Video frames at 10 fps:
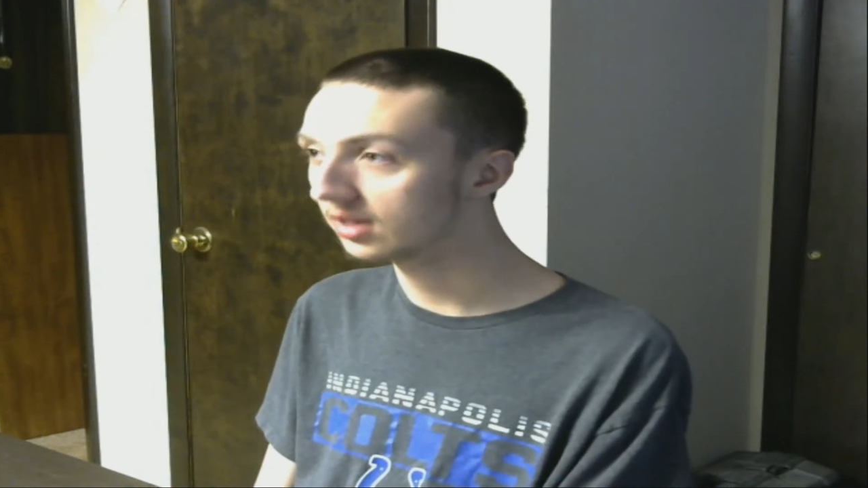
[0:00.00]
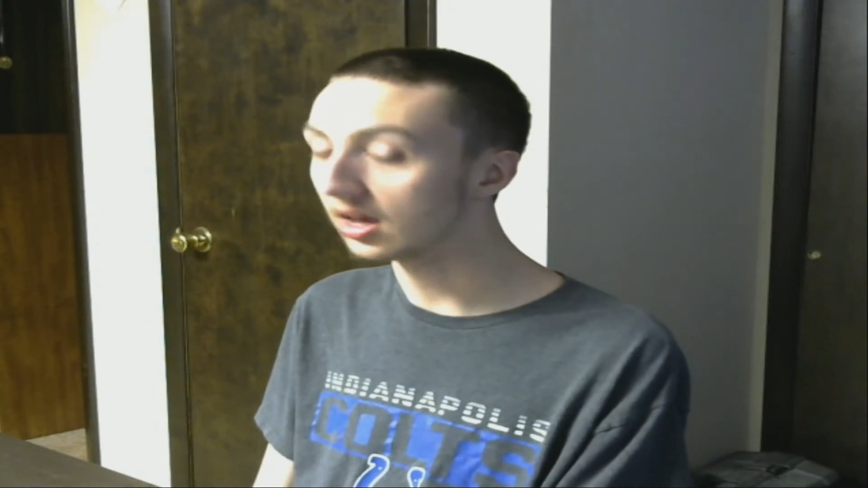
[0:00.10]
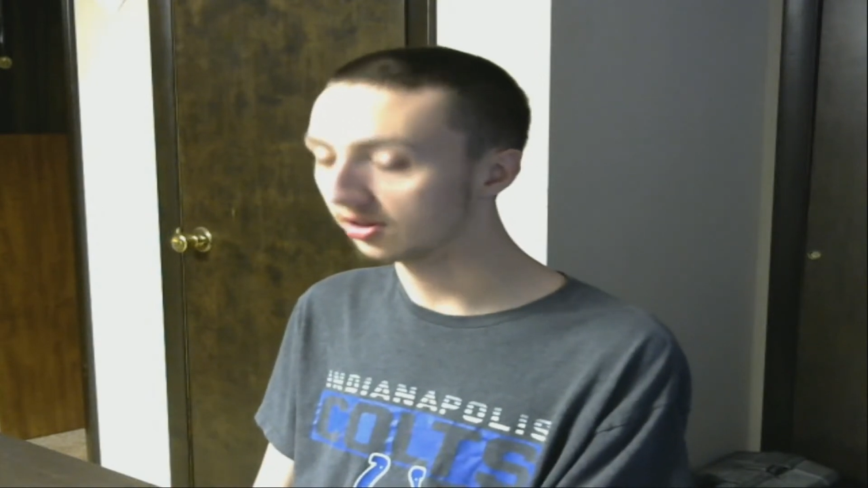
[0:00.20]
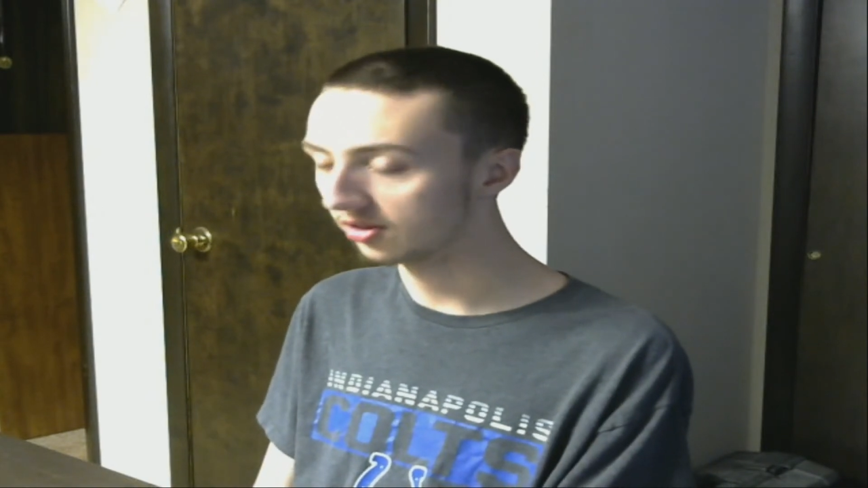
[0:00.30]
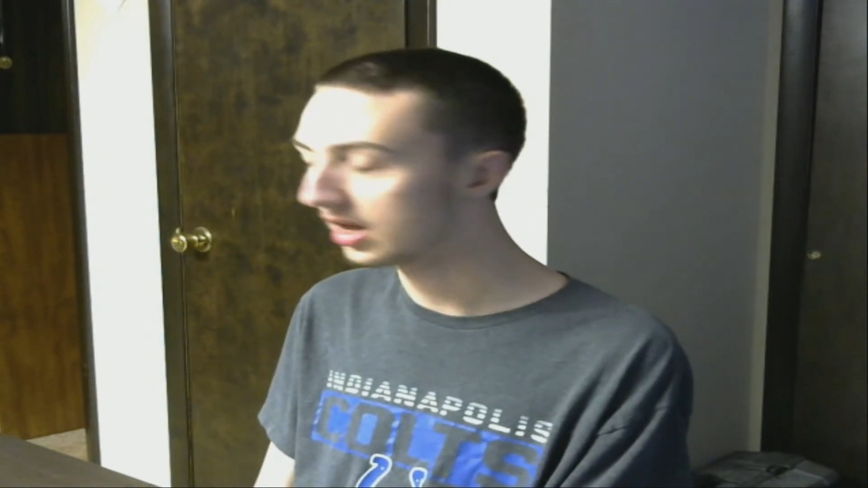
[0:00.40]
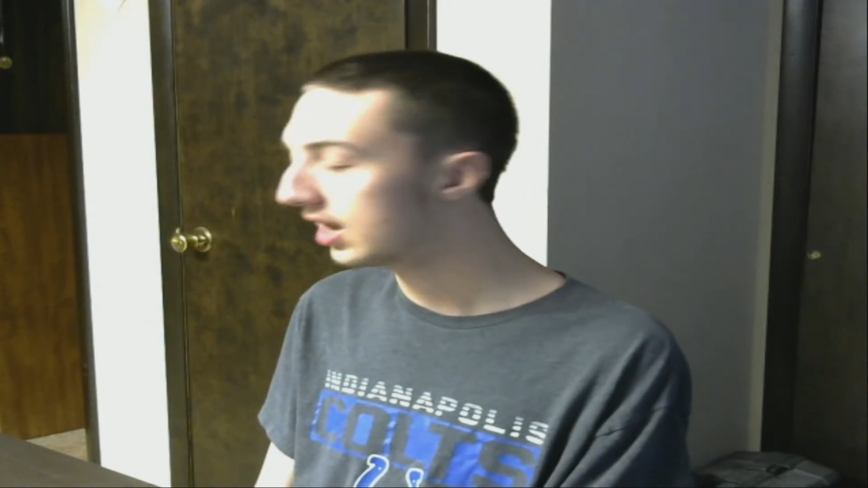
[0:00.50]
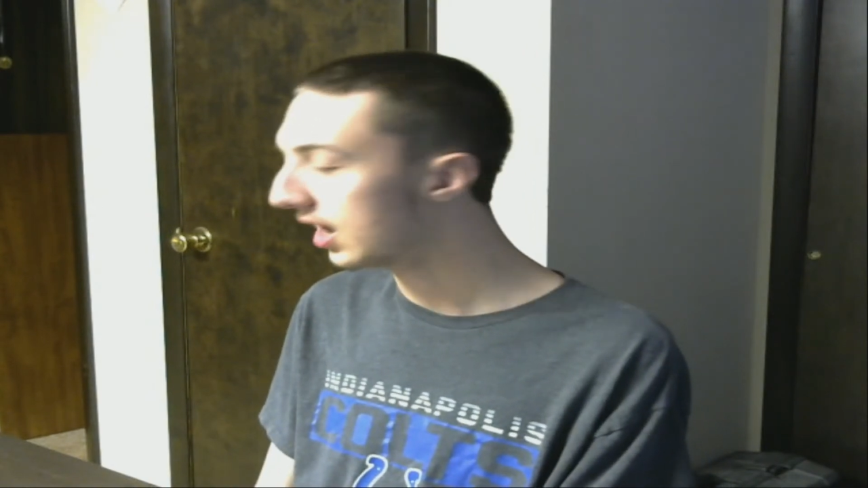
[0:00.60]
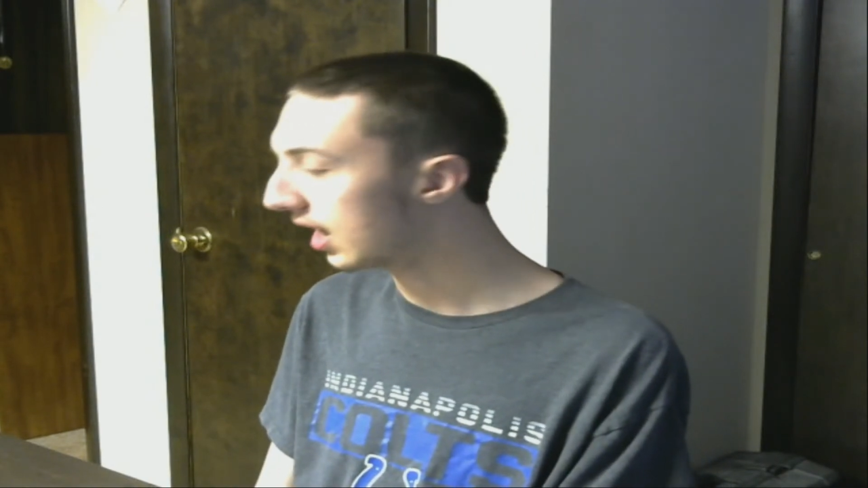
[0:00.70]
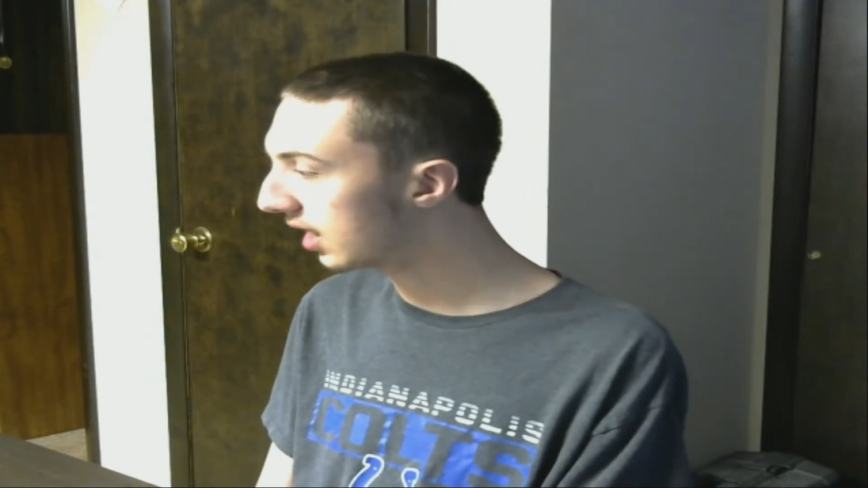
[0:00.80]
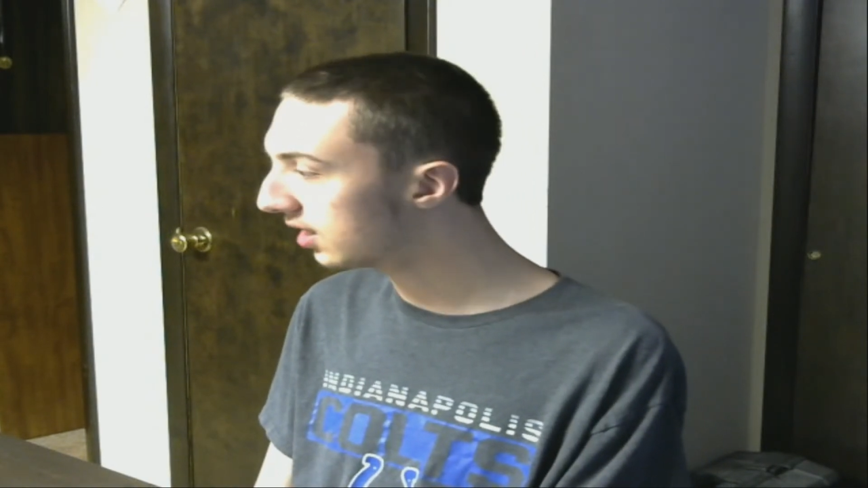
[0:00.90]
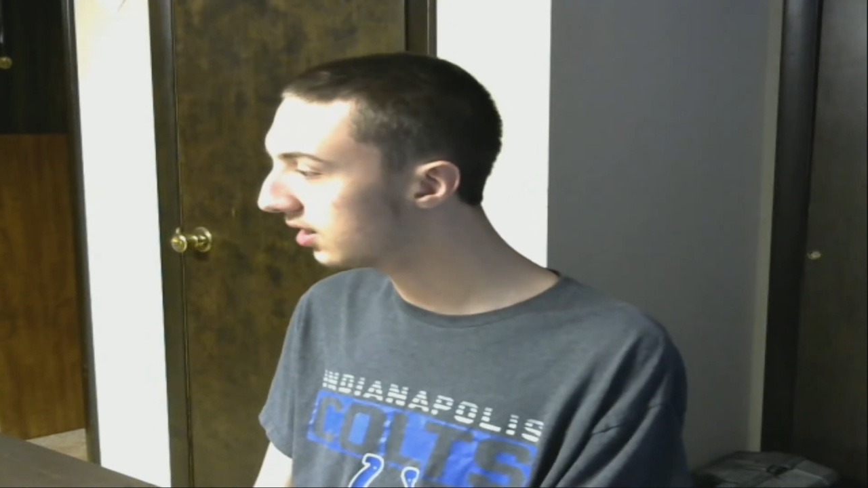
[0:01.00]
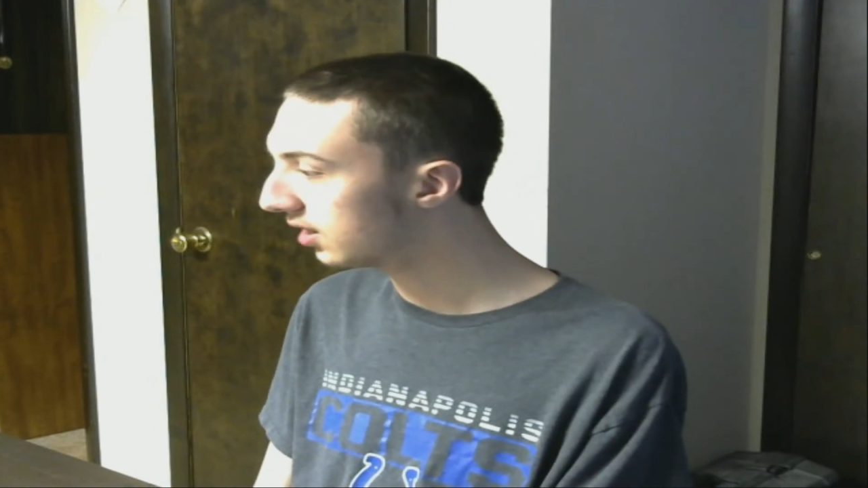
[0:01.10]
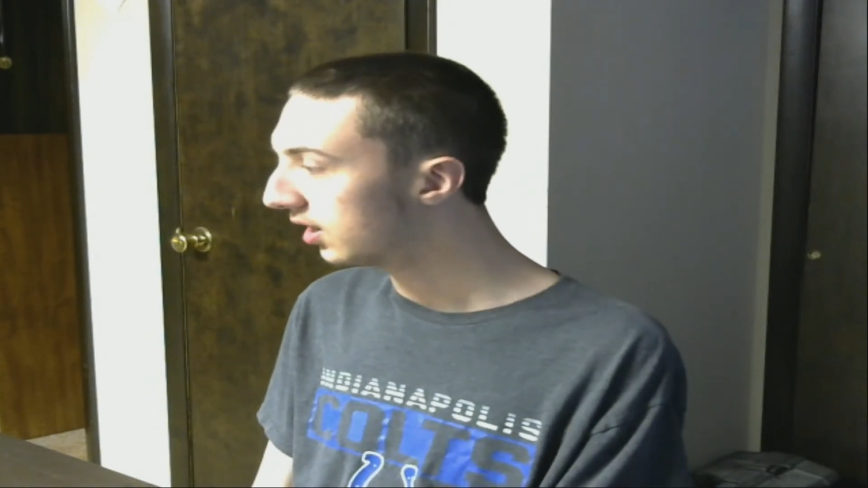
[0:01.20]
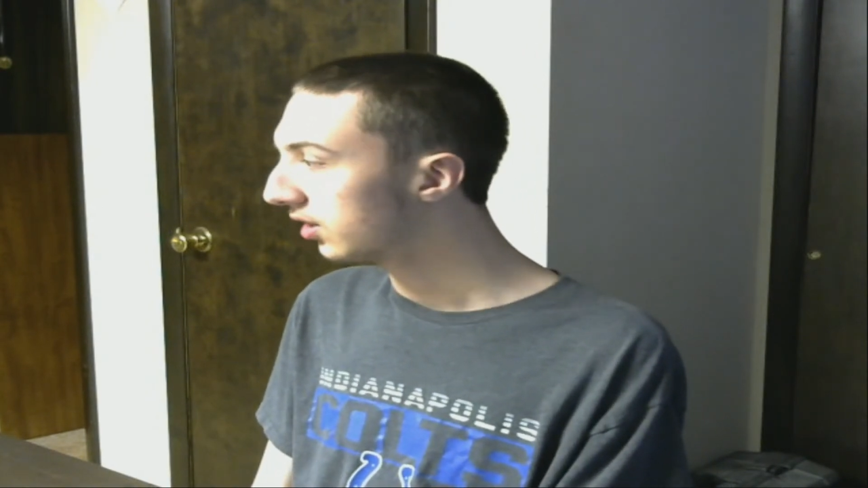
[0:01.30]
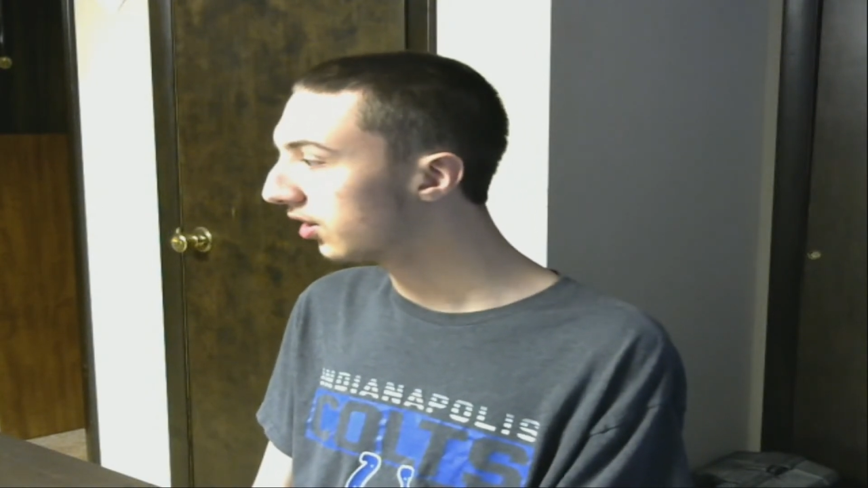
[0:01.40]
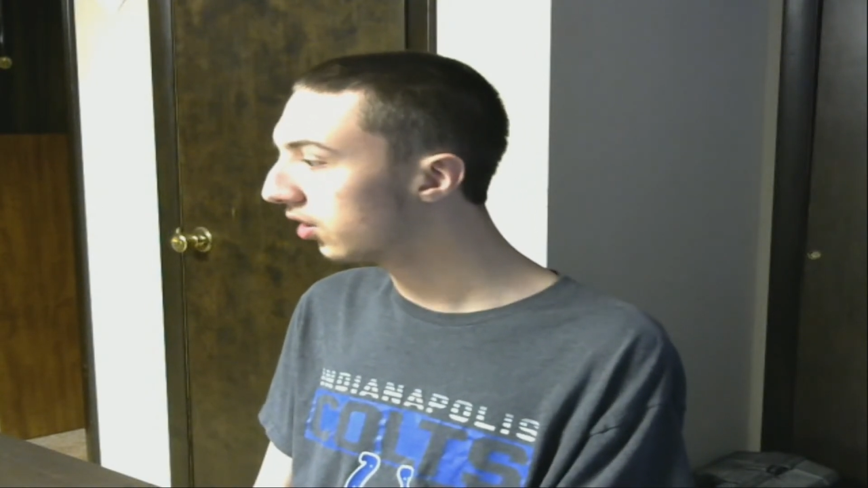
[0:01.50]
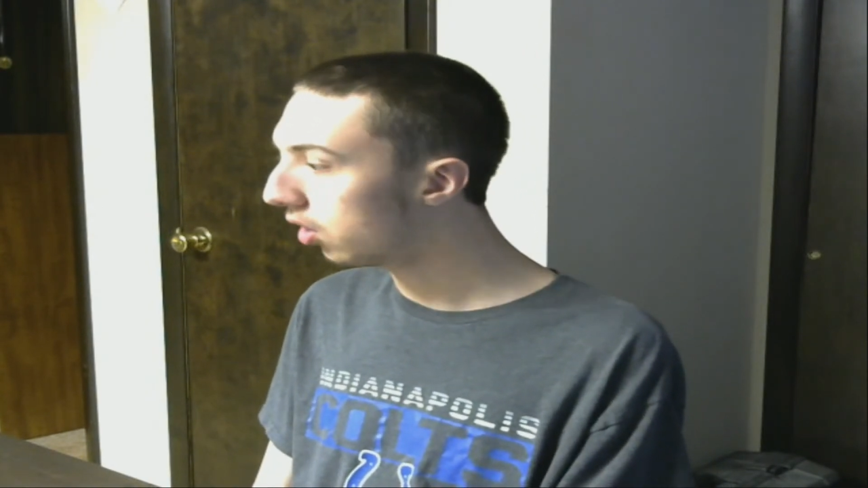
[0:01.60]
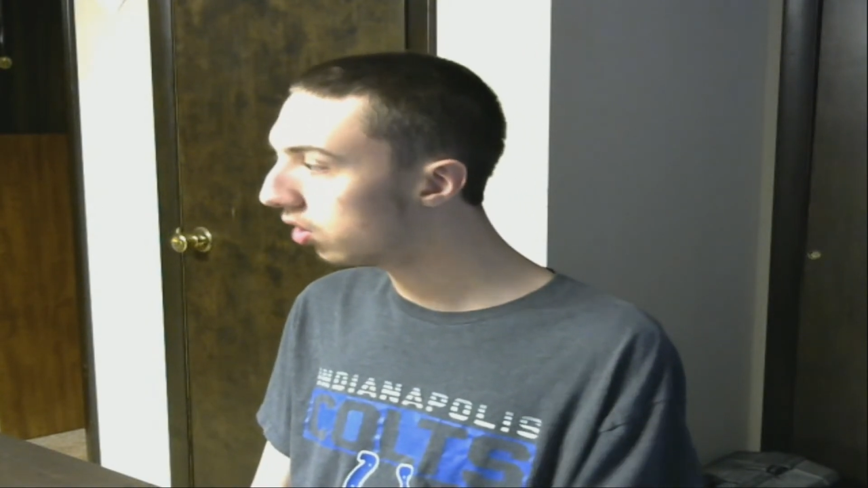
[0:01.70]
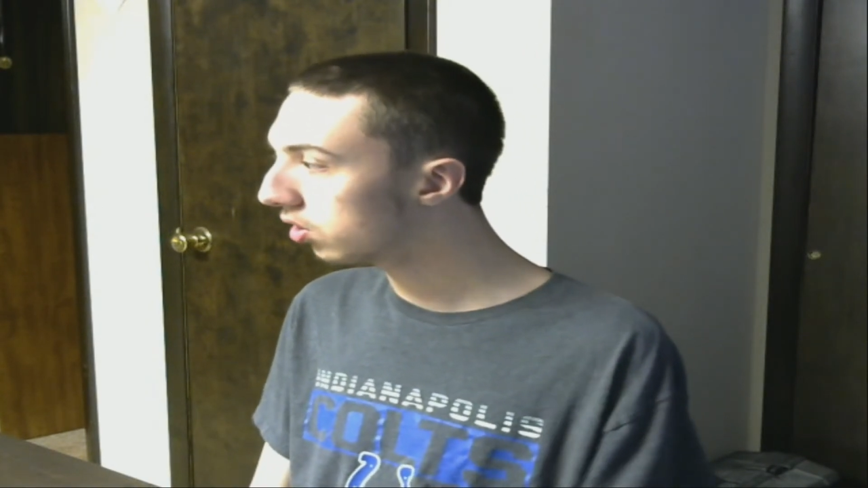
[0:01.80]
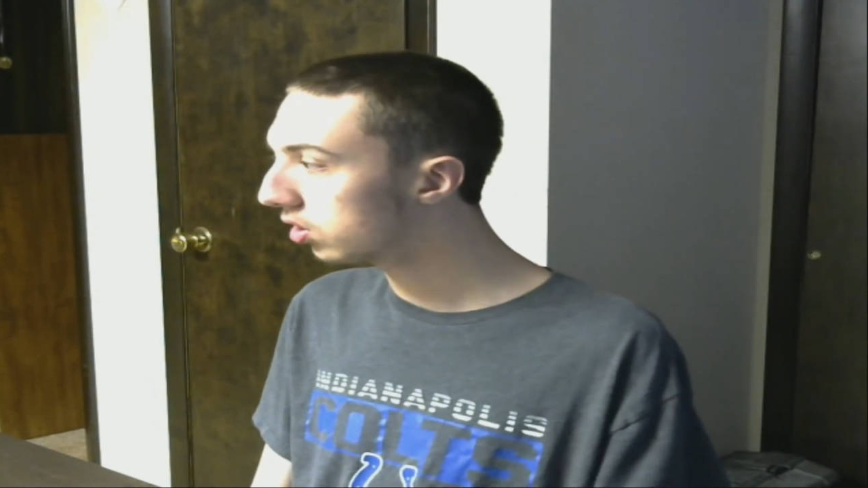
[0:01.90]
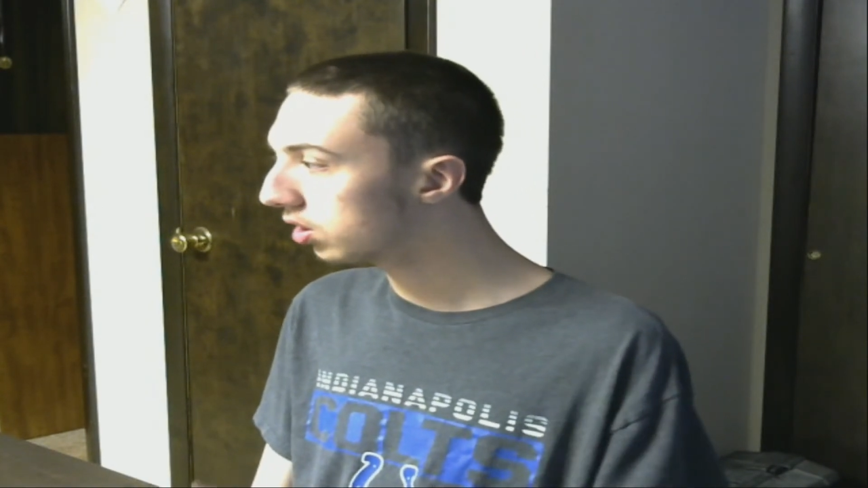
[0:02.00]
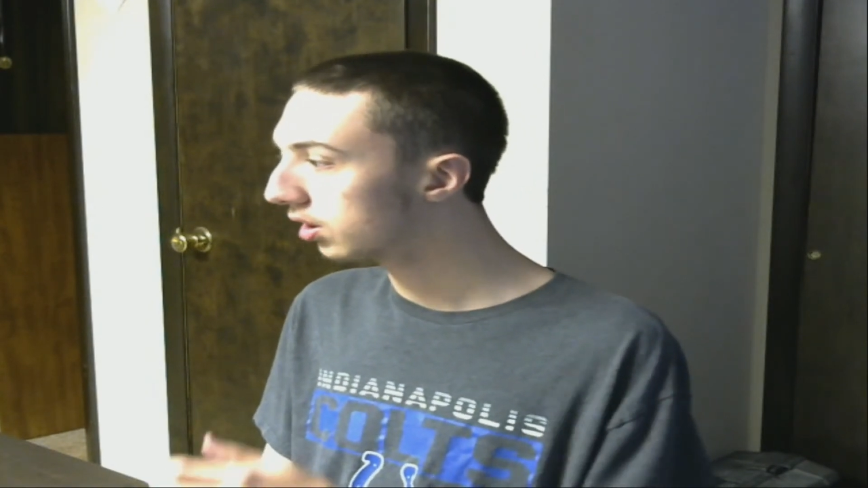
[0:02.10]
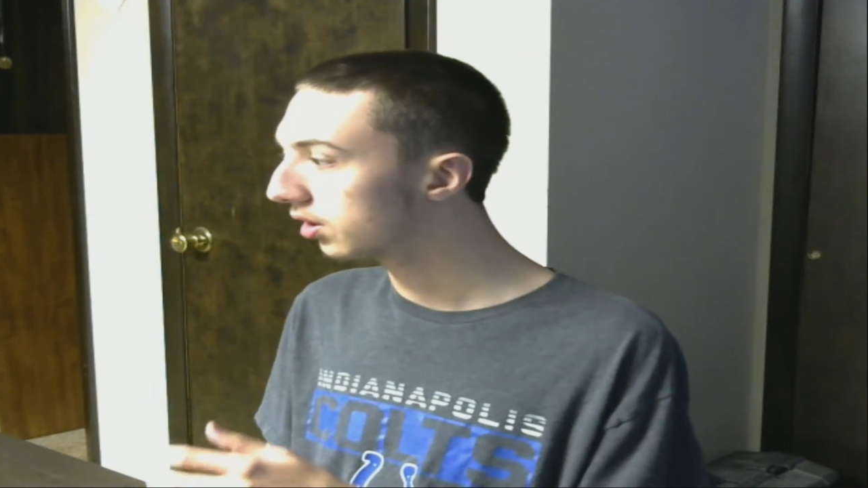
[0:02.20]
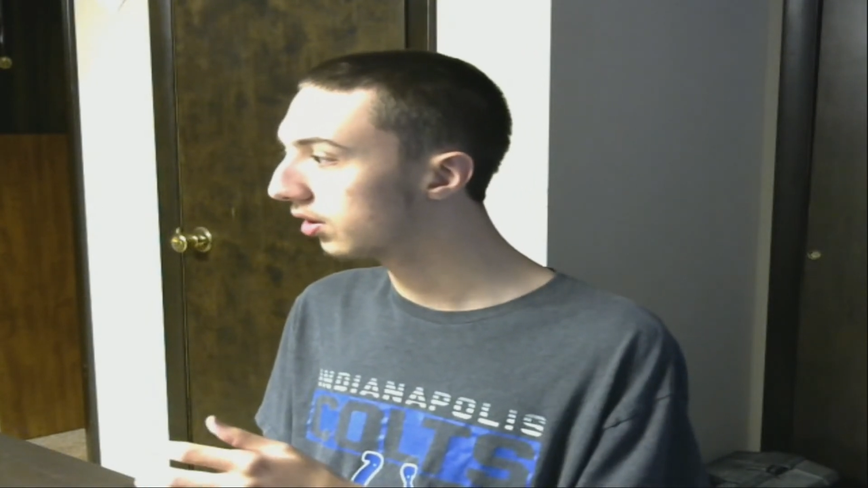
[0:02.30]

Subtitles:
Yes, and there are,